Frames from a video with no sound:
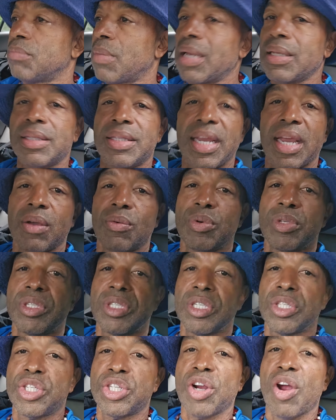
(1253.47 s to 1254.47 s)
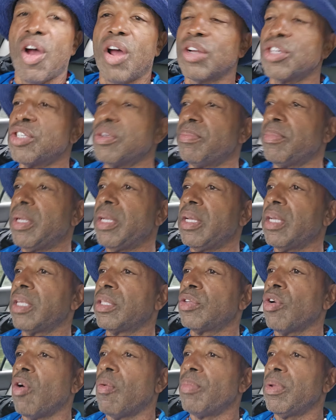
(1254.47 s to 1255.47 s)
My dick was in charge of me.
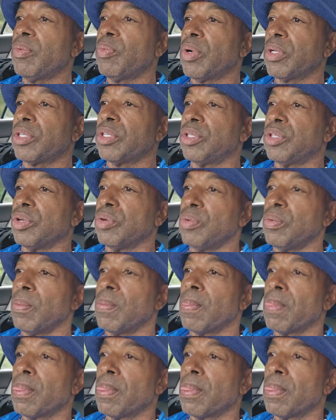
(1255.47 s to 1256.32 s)
It told me what to do.